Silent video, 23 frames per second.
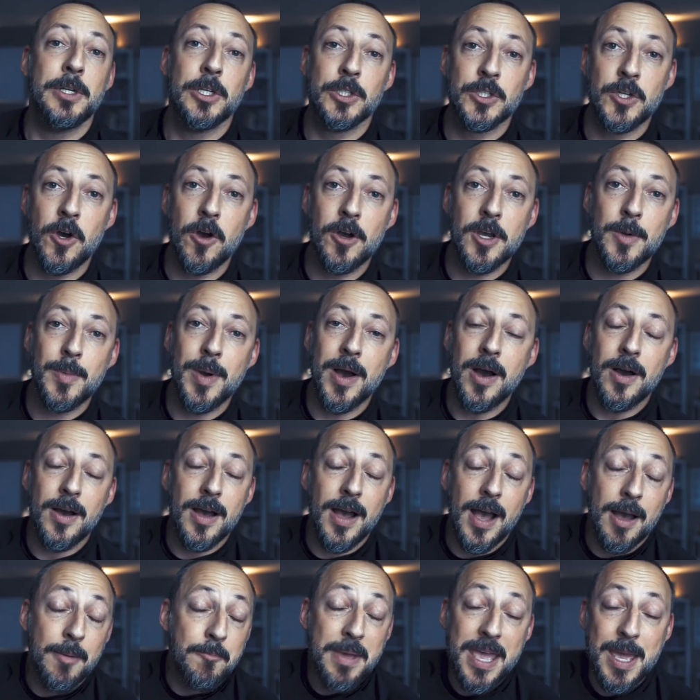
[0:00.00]
to talk
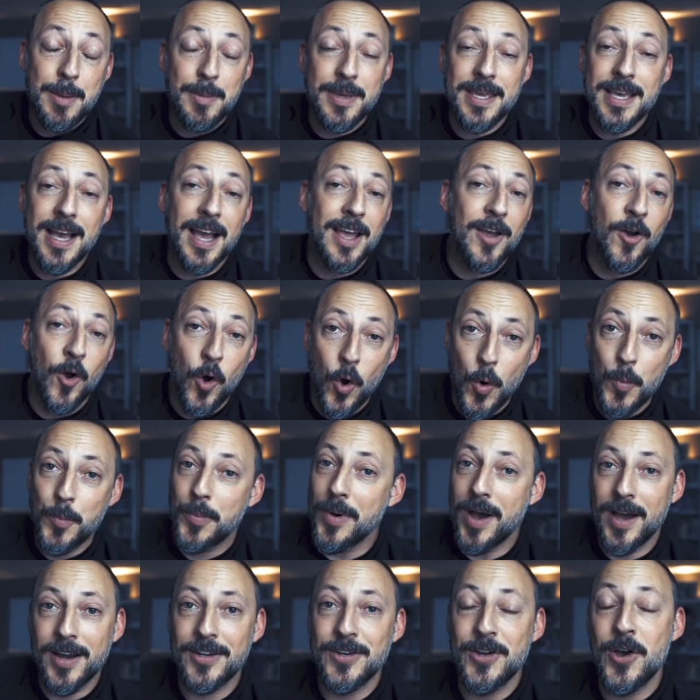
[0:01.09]
about. Maybe, I hope,
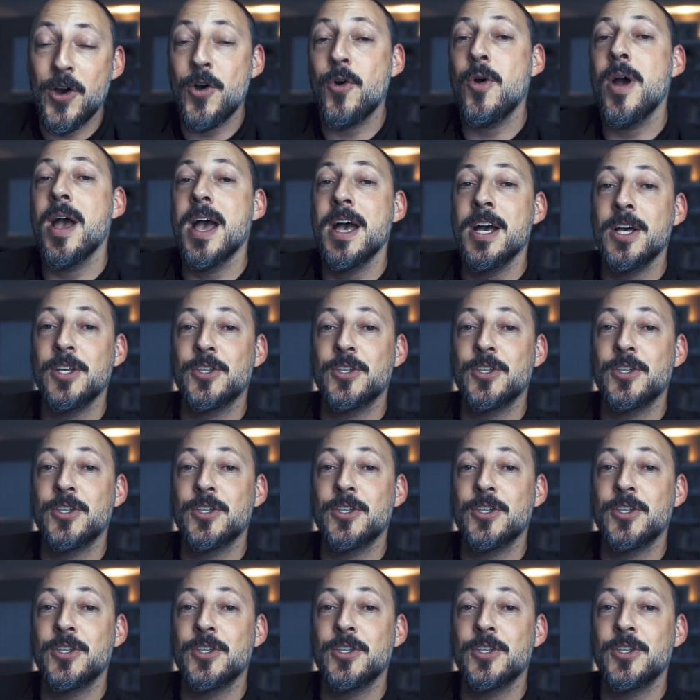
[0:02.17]
I don't know.